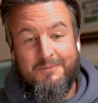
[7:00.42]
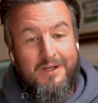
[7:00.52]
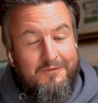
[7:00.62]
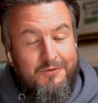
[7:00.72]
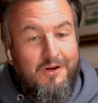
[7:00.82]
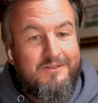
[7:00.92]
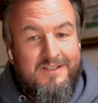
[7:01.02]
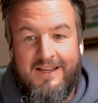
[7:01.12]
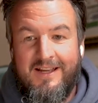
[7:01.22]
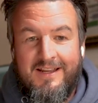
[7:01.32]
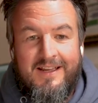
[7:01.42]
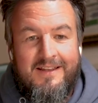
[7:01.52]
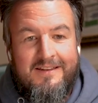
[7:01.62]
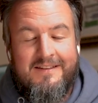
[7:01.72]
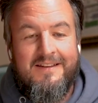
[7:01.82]
24 hours a day,
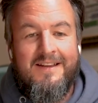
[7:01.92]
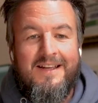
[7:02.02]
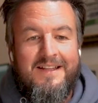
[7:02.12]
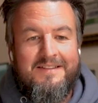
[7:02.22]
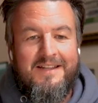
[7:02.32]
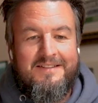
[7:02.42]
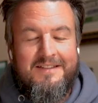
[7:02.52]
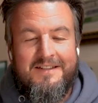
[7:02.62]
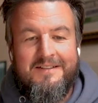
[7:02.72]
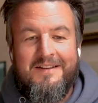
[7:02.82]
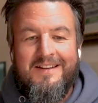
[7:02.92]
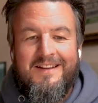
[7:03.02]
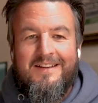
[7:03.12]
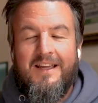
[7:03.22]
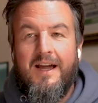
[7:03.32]
and that's it.
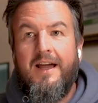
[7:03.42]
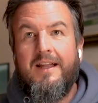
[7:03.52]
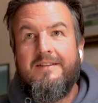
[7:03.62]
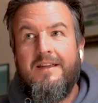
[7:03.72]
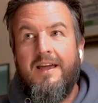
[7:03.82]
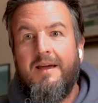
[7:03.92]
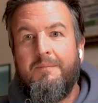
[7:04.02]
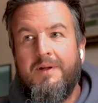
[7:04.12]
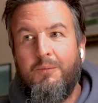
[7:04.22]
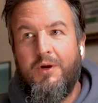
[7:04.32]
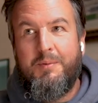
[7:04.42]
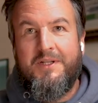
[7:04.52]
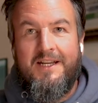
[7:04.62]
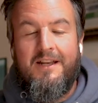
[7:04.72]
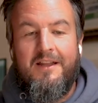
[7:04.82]
Yeah. And were there
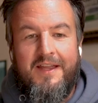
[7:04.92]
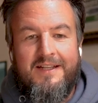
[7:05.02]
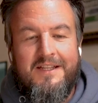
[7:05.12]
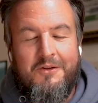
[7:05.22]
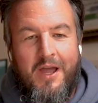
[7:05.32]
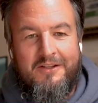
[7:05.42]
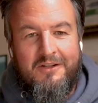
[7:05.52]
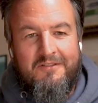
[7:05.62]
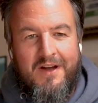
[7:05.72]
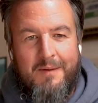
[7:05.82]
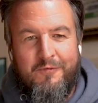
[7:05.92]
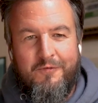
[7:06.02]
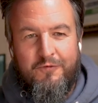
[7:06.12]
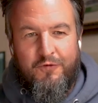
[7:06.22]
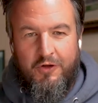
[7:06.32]
particular things that you had to give up
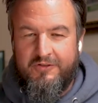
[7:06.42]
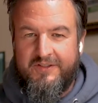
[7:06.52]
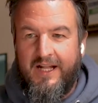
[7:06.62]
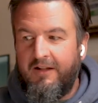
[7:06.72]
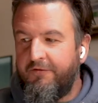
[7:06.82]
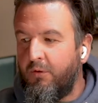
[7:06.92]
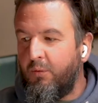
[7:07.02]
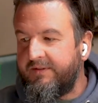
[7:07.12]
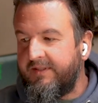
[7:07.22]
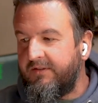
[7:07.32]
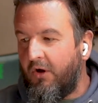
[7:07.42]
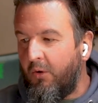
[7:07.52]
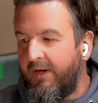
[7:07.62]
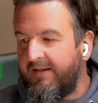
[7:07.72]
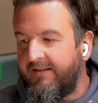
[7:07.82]
for yourself, or was this
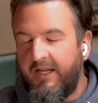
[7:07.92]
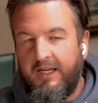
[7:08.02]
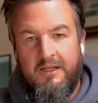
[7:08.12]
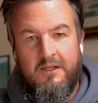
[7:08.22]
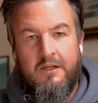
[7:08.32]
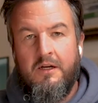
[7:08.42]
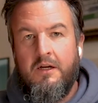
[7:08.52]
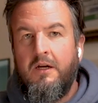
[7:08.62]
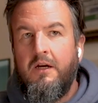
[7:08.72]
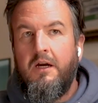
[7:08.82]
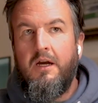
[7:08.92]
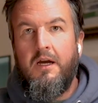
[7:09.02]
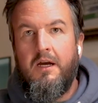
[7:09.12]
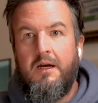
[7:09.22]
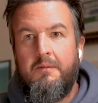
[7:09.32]
always like
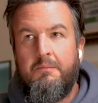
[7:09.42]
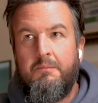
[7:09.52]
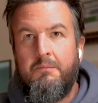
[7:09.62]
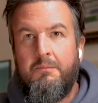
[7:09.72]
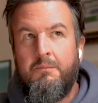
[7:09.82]
you